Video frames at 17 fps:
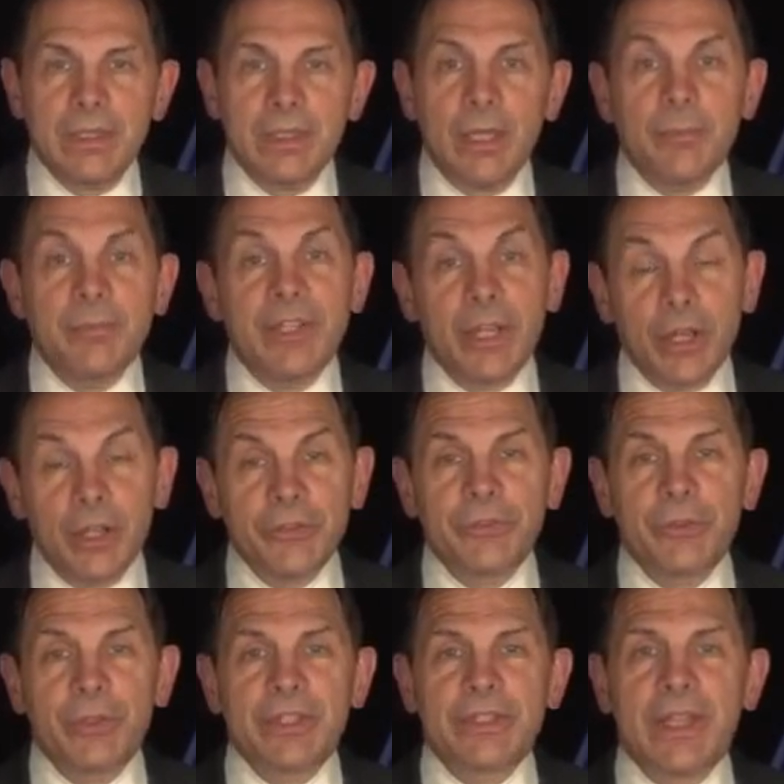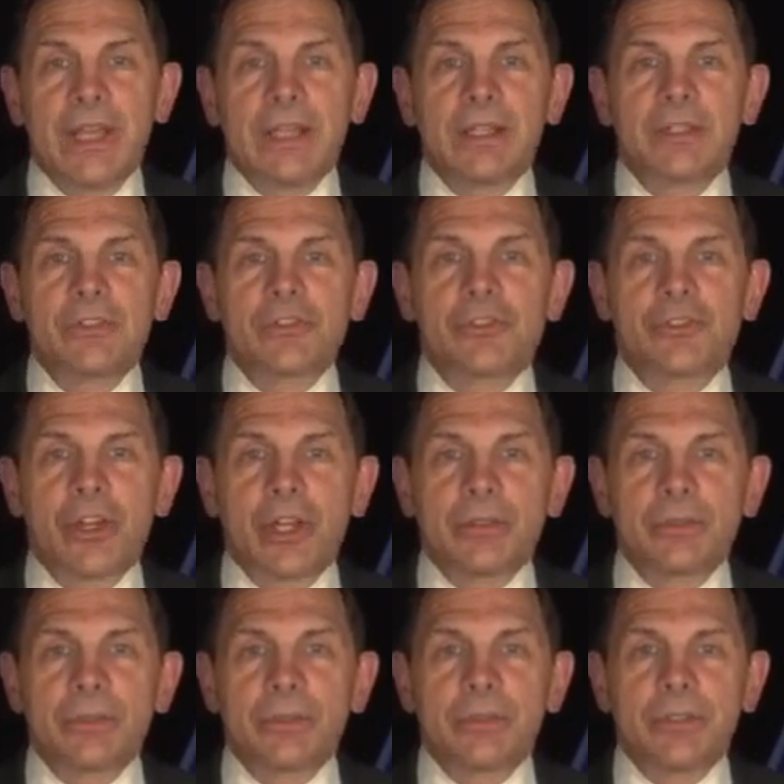Let me also acknowledge
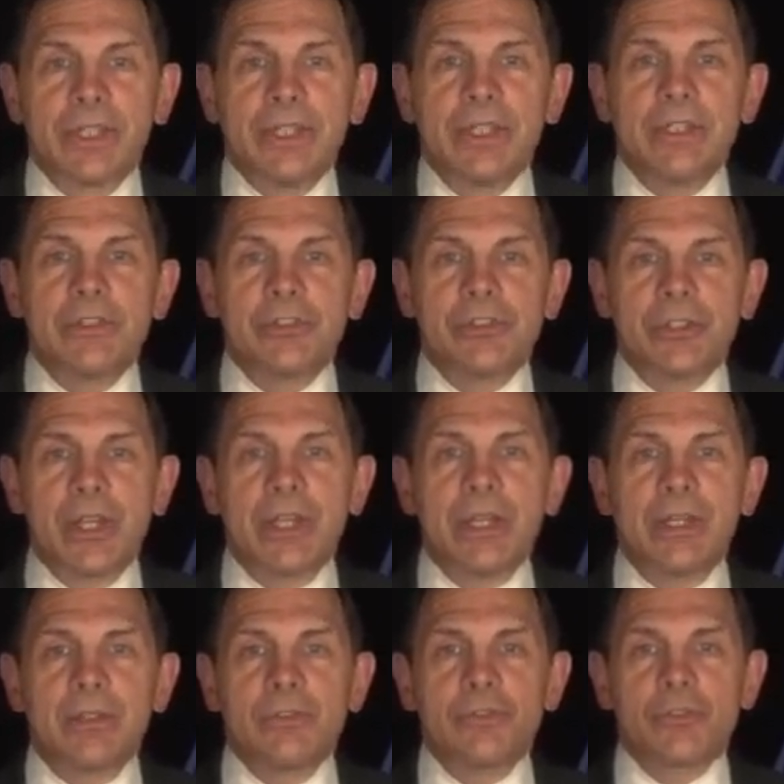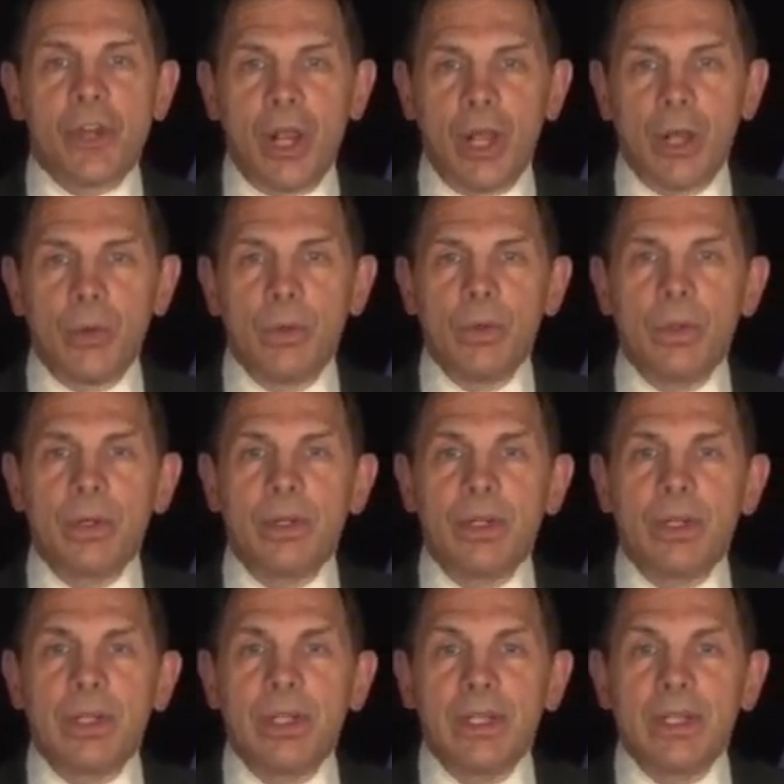General Li Xing Zhao.
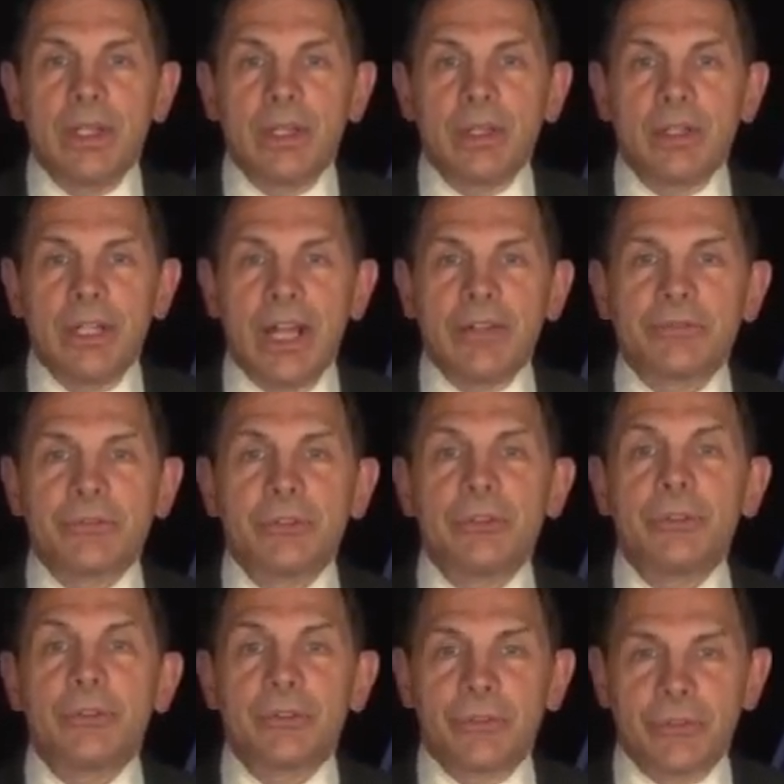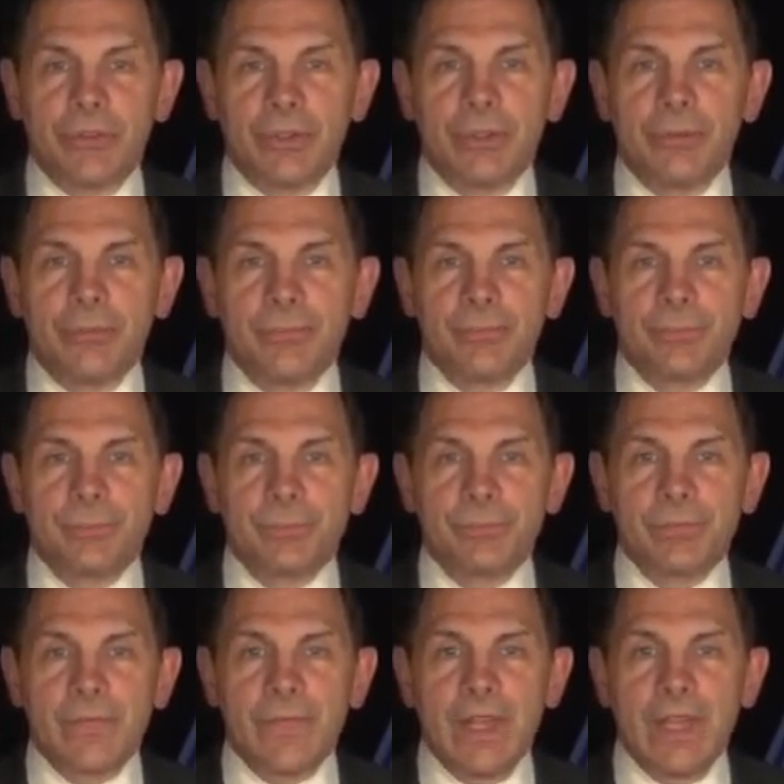Good afternoon, sir.
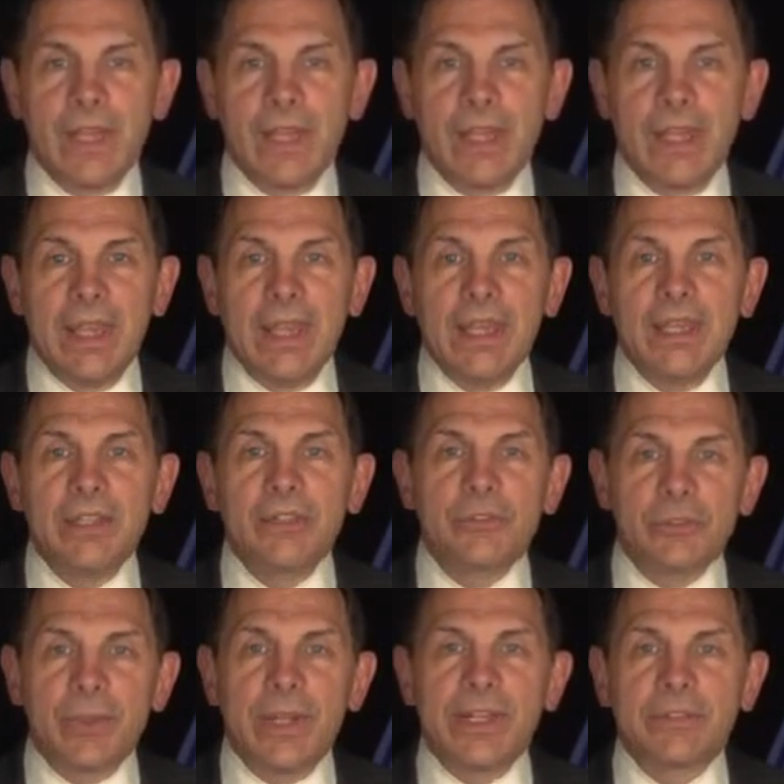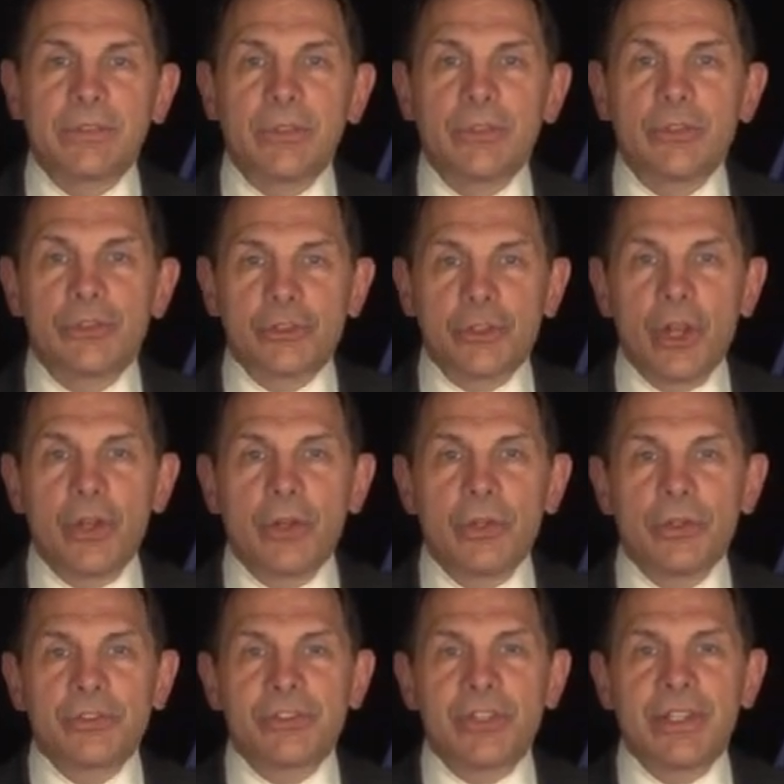And Director
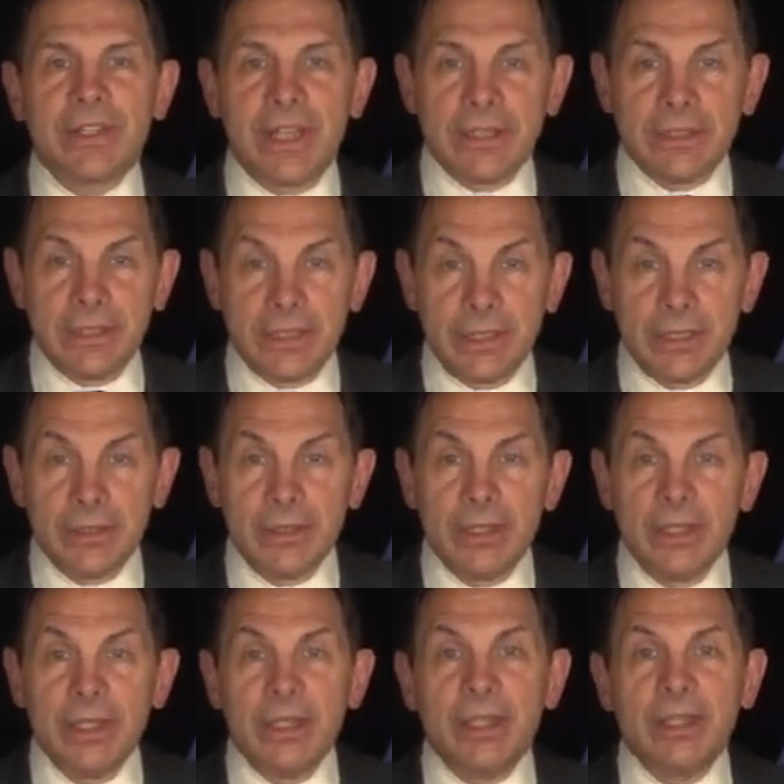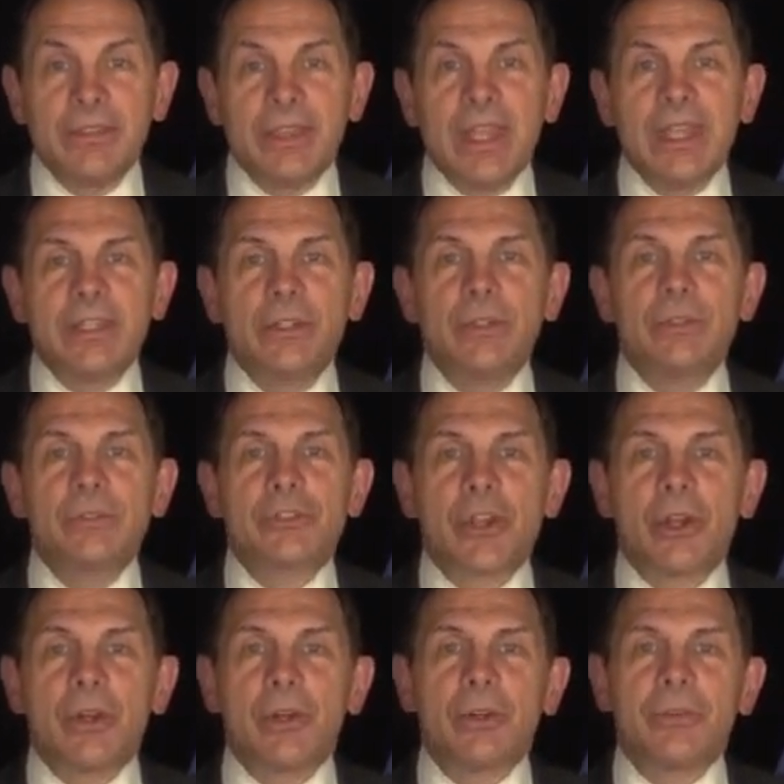Joe Cinelli. Thank you,
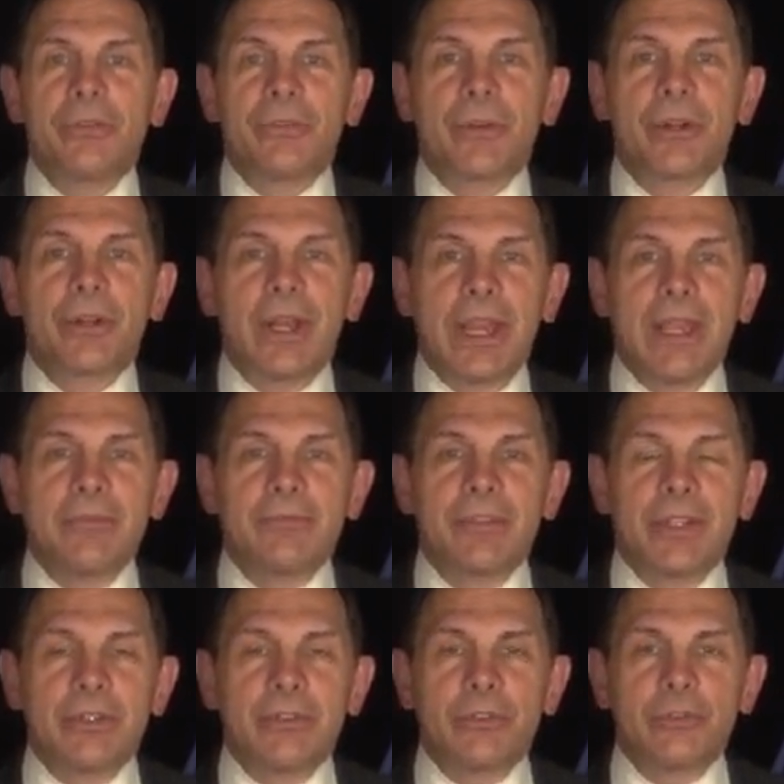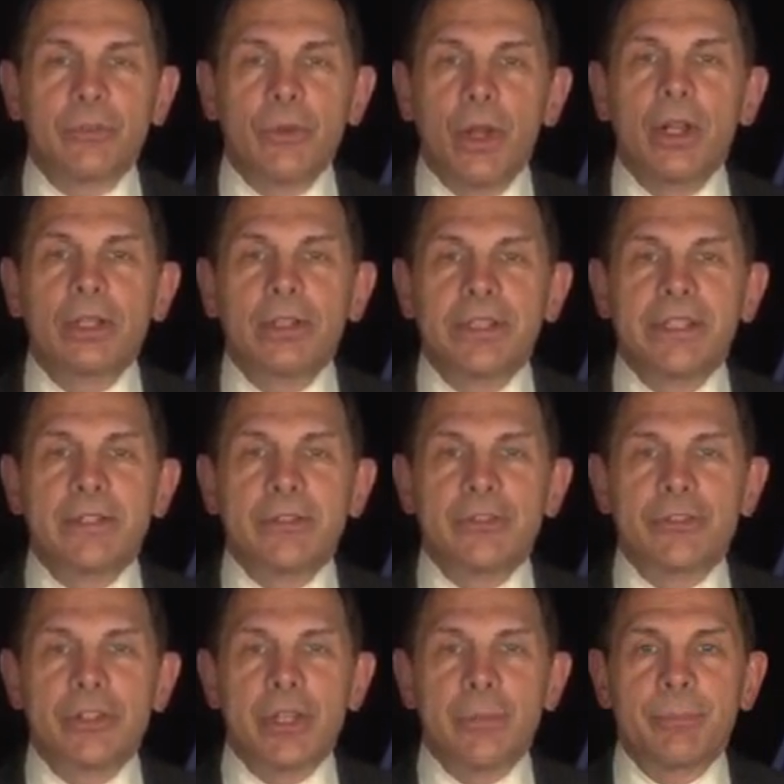Joe, for AMVET's strong
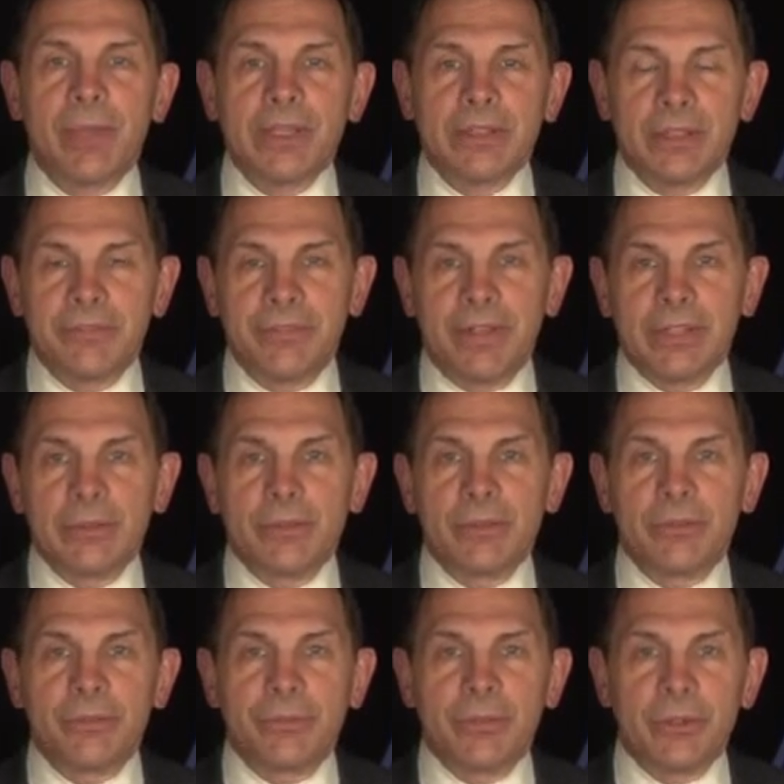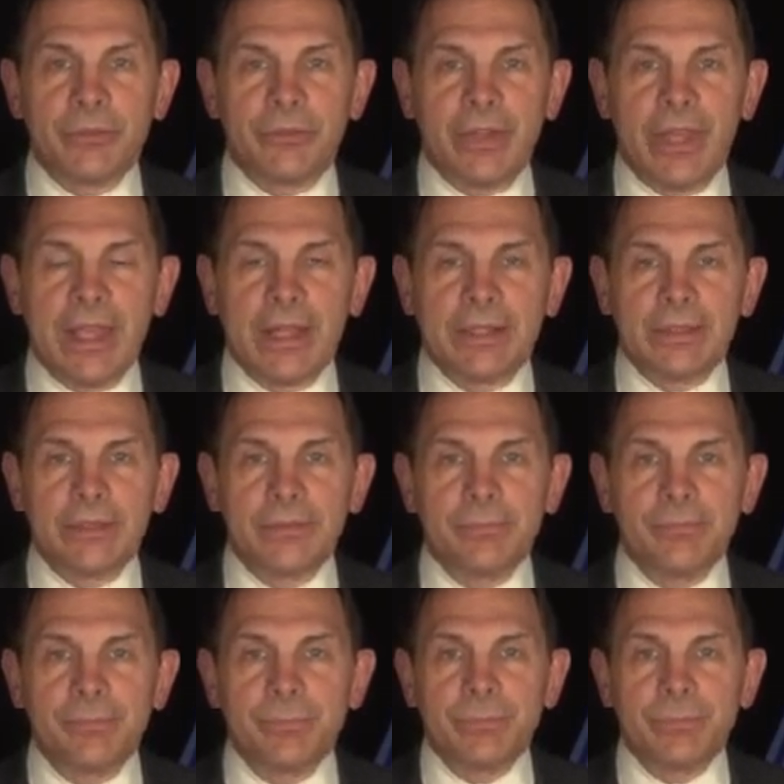leadership on the Veterans First Act.